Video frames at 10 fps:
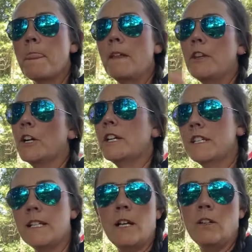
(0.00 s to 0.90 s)
there
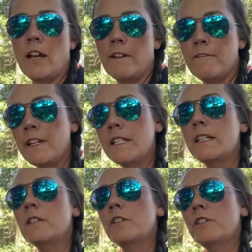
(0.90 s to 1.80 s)
isn't a lot of
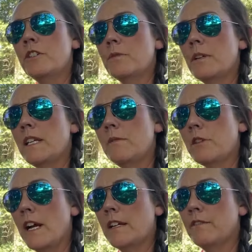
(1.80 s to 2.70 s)
fences, or you just want to keep
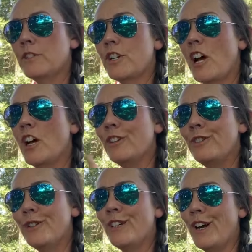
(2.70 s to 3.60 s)
track of your dog,
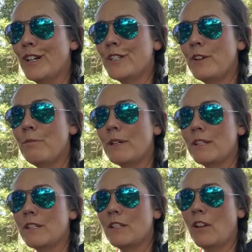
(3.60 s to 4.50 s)
you could also bring
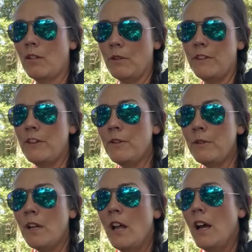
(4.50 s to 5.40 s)
this along with
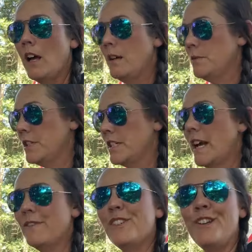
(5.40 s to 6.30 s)
you. You just
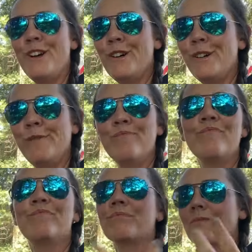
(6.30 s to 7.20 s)
have to know
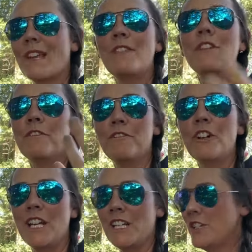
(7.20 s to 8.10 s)
the
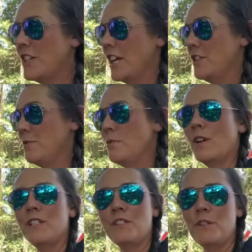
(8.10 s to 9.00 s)
footage that you
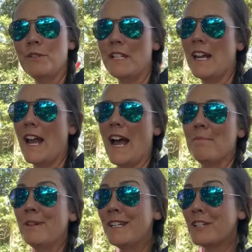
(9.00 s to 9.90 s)
want to set it
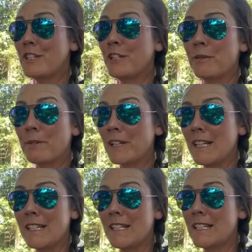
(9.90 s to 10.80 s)
at. But it's super
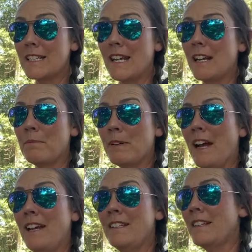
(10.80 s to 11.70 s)
easy to set up,
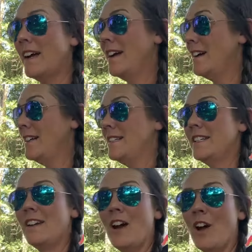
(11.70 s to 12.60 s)
guys. I
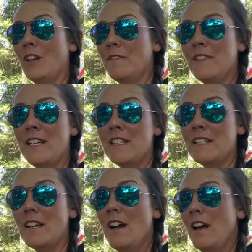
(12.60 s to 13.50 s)
did all of
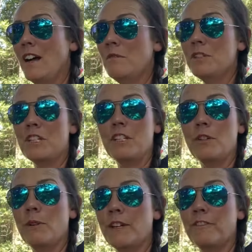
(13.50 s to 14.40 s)
this with just a
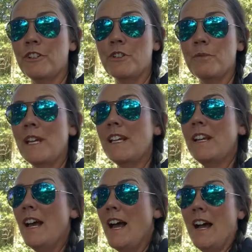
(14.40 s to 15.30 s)
quick first read,
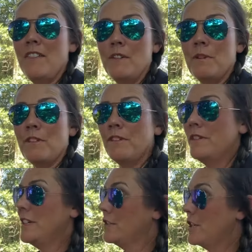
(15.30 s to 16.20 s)
and then went through
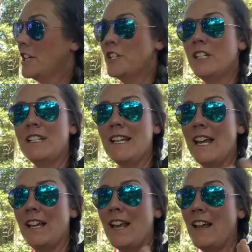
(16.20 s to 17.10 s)
the instructions,
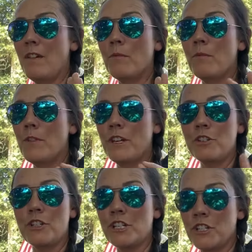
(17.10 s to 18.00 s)
and the
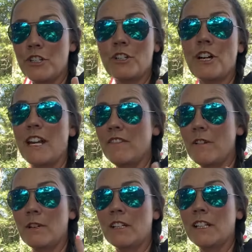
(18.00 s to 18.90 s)
instructions are great. They
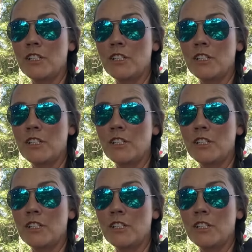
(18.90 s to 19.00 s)
work like a